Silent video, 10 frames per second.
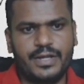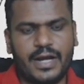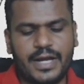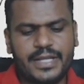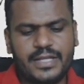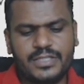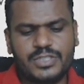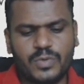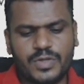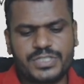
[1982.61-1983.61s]
Again,
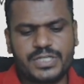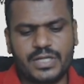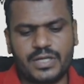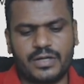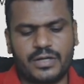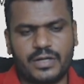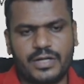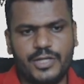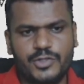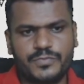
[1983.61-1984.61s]
this was in
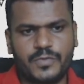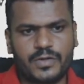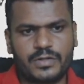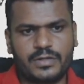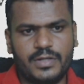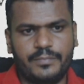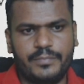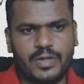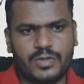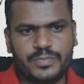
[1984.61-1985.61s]
news for
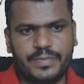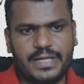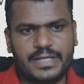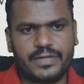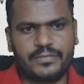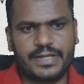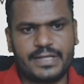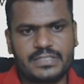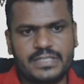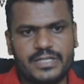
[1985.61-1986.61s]
because of electric
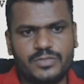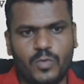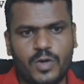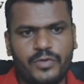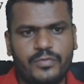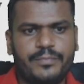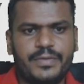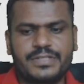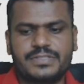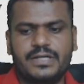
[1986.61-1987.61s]
vehicles, that is water
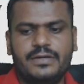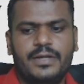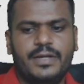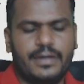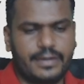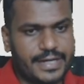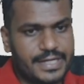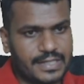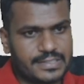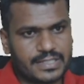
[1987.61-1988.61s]
vapor is the
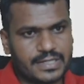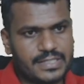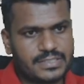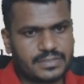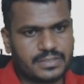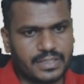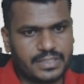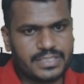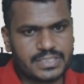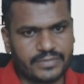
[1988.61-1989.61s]
right answer, guys.
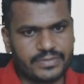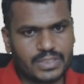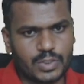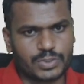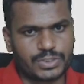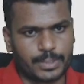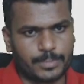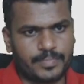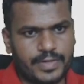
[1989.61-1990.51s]
37th question.